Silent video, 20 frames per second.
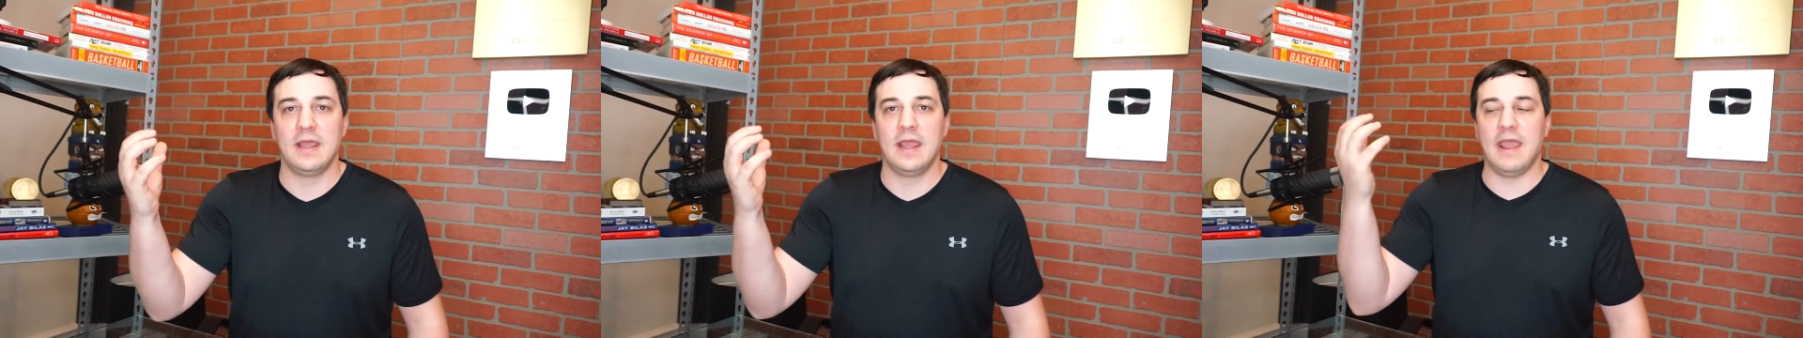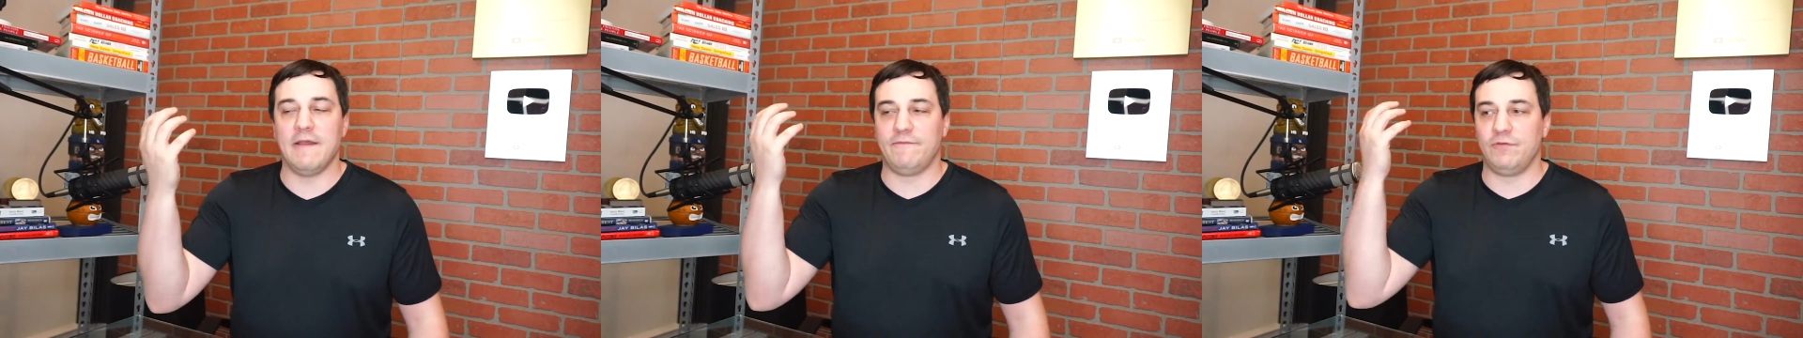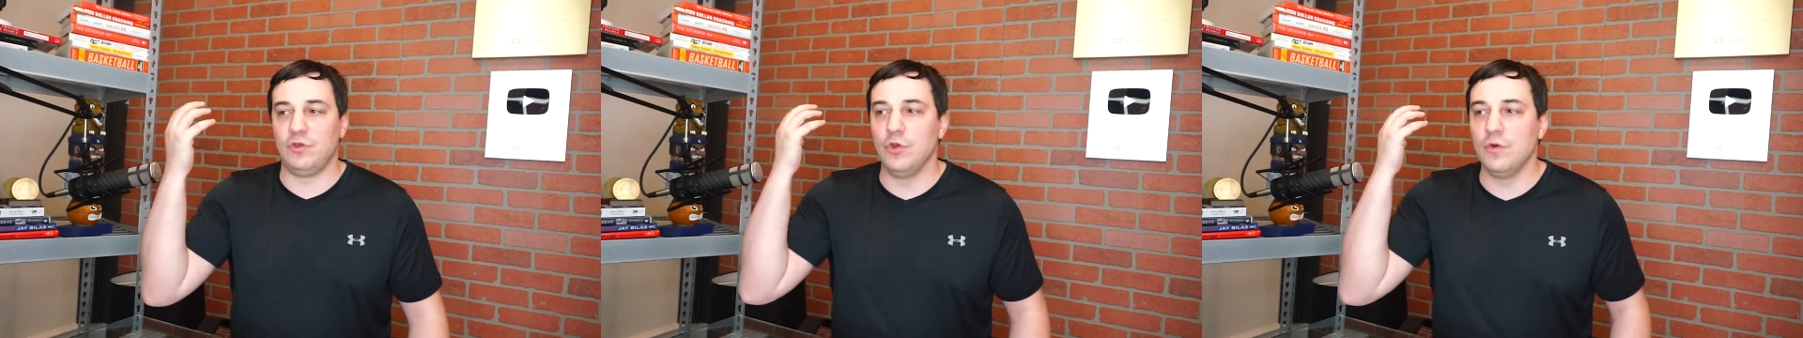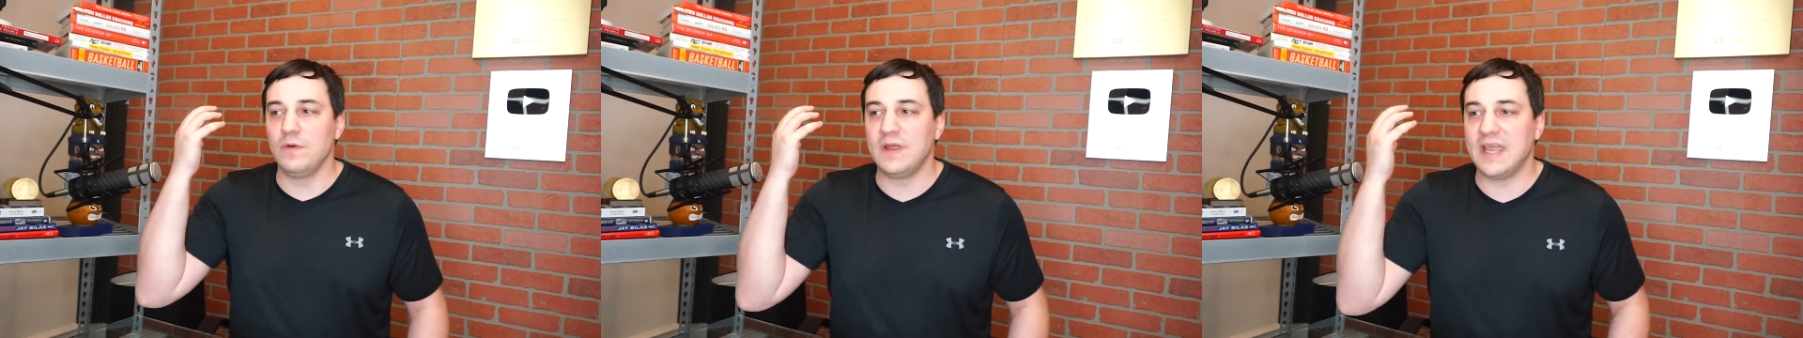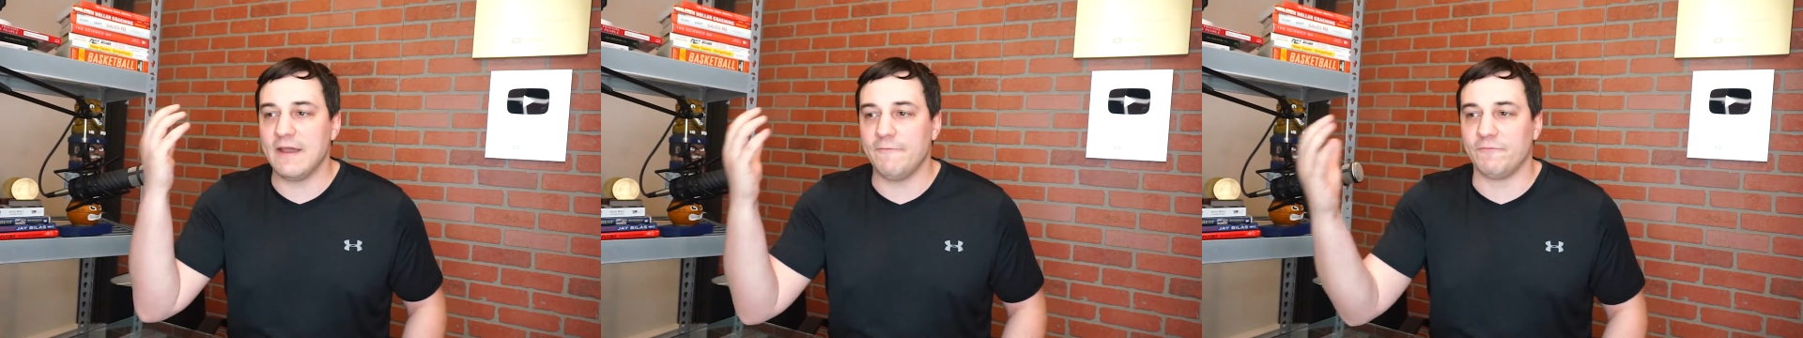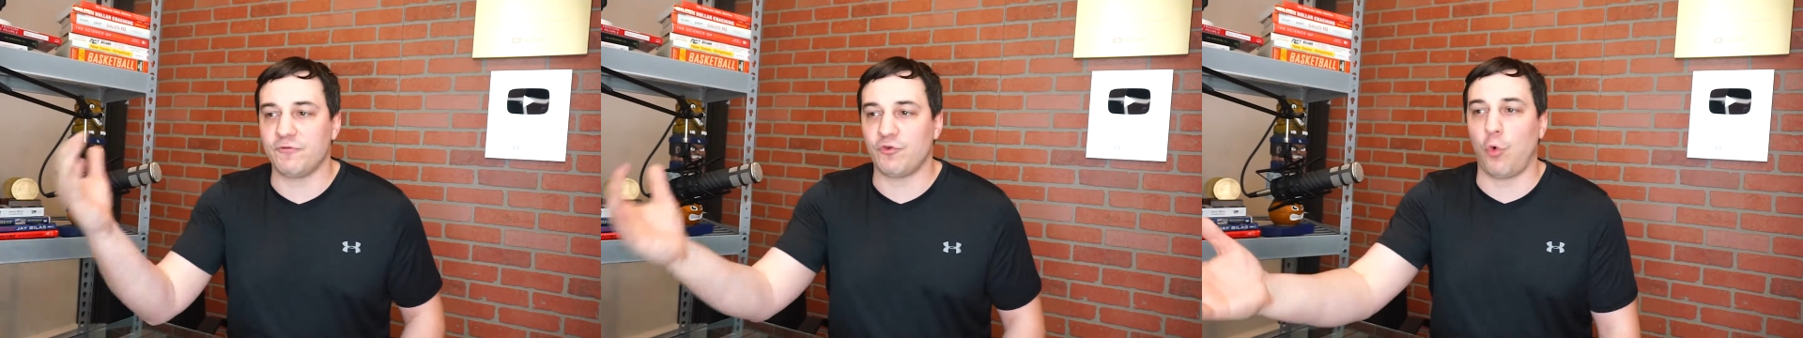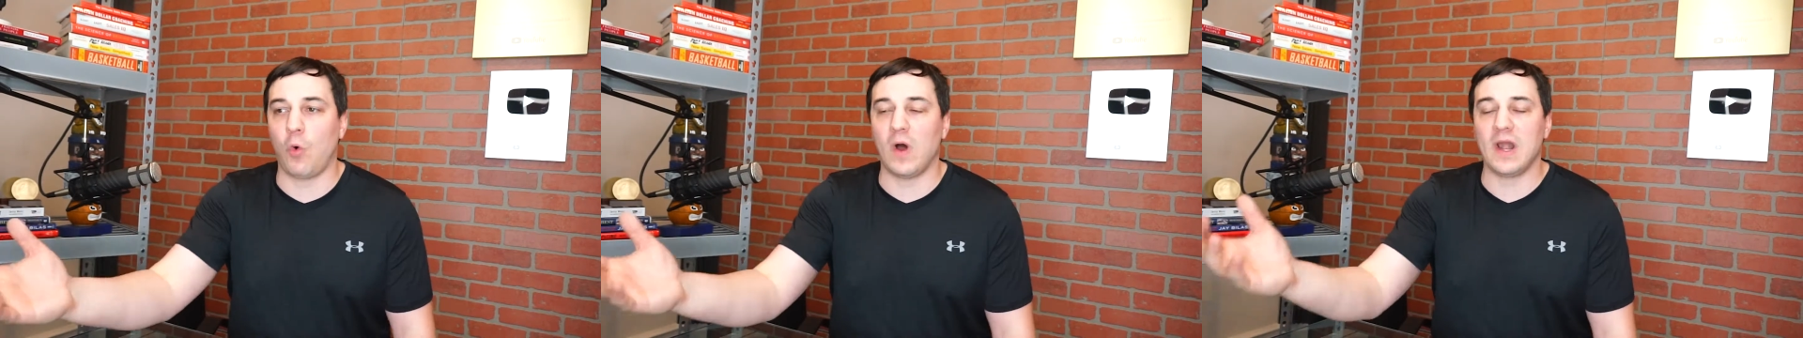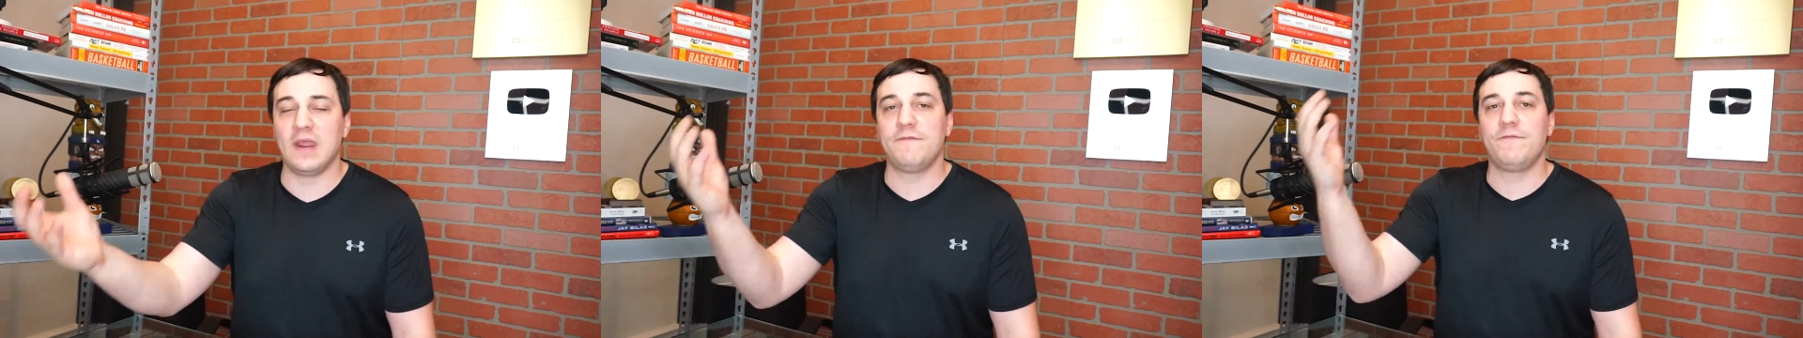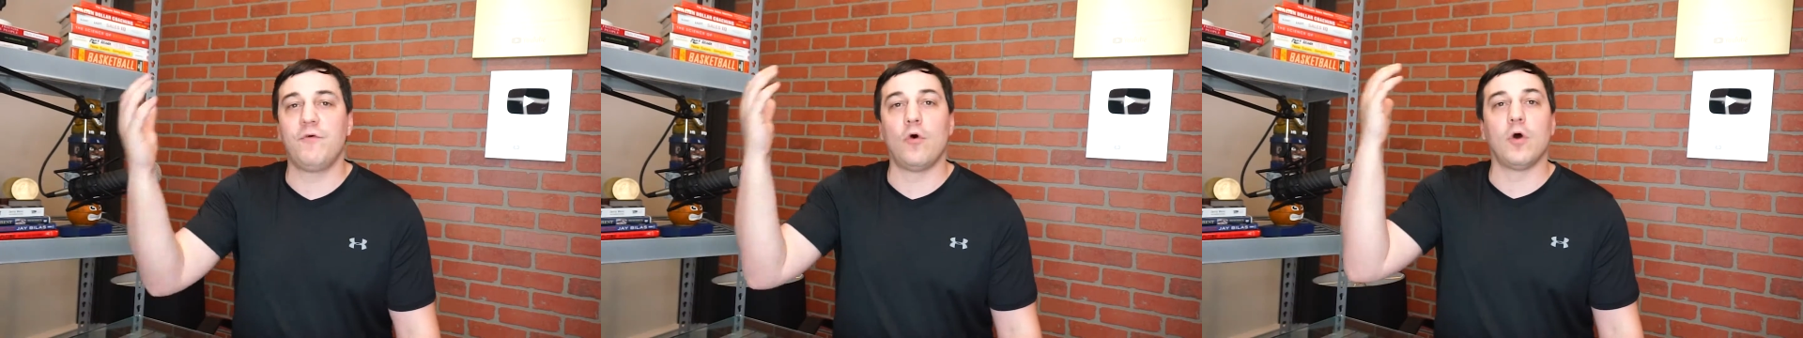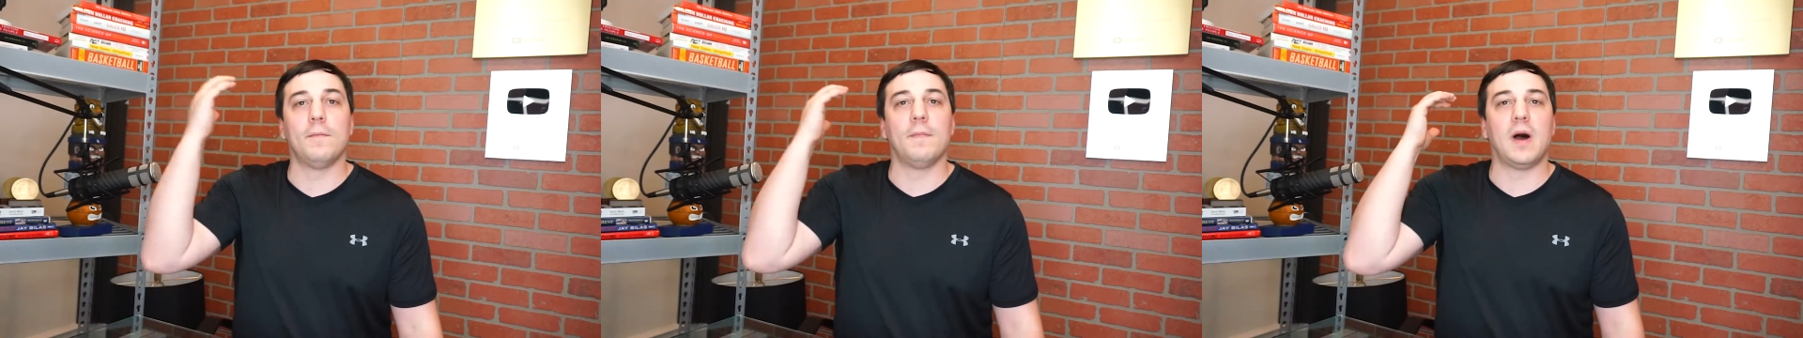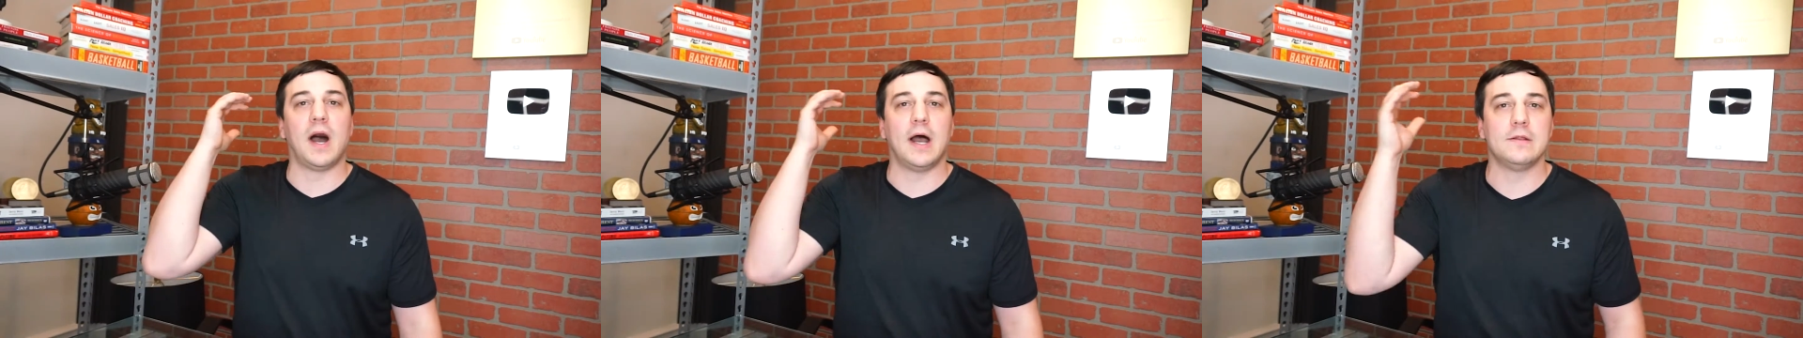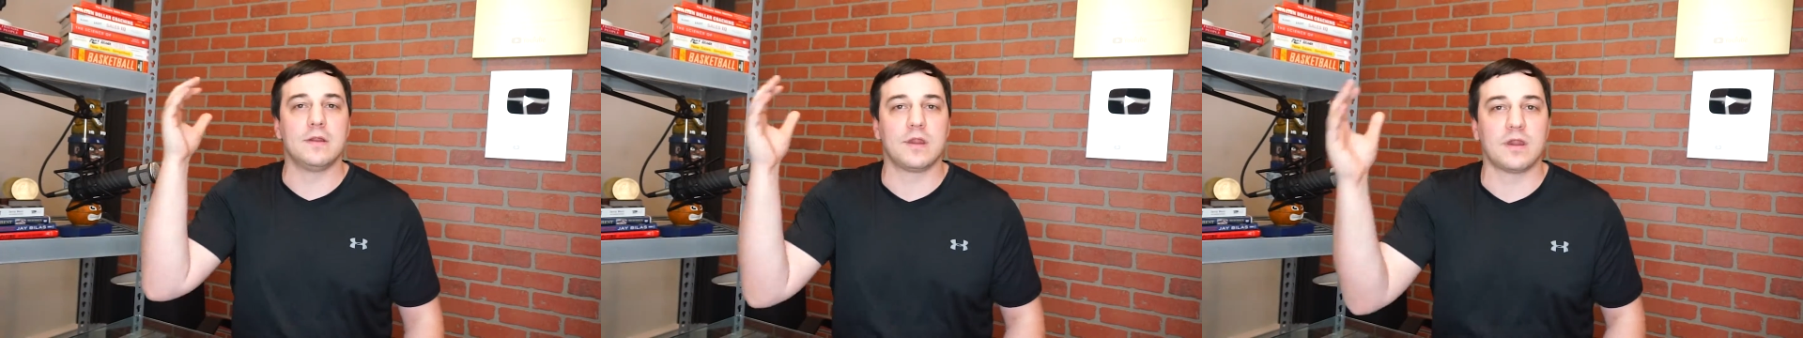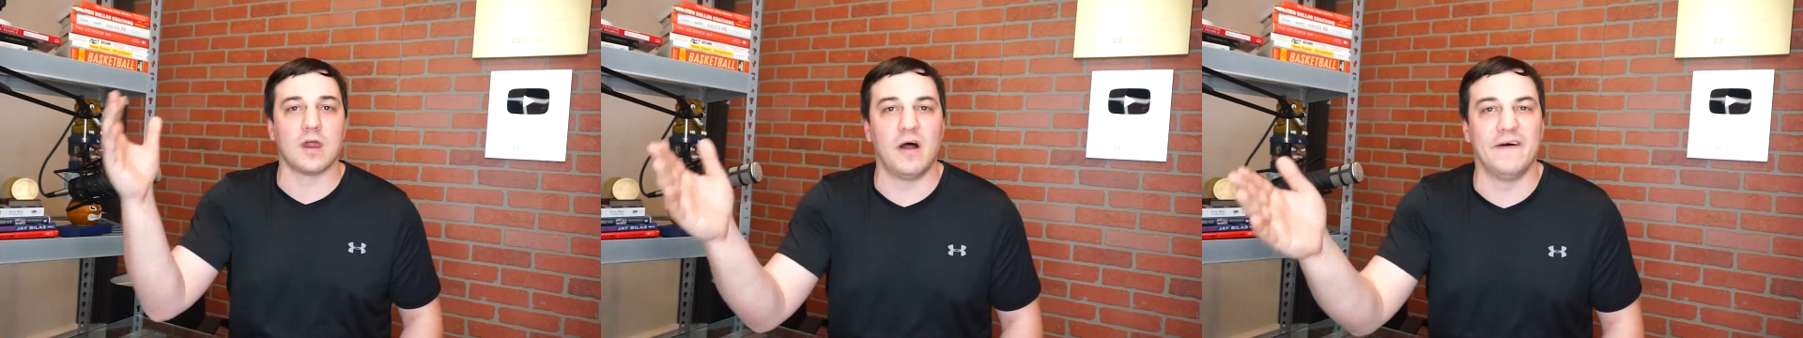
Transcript: if you give 24 months